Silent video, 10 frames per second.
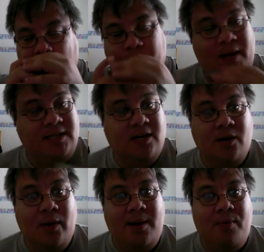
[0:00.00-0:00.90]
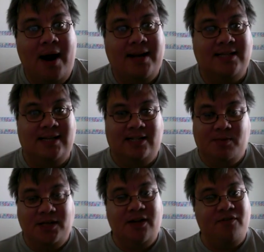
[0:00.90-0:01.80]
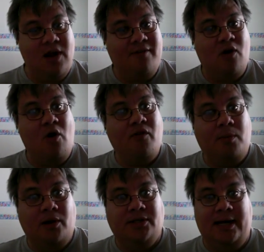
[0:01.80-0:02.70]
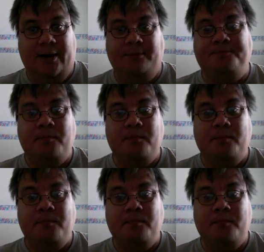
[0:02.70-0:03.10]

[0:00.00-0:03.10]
That's a good way to practice it, especially if you have your overblows down.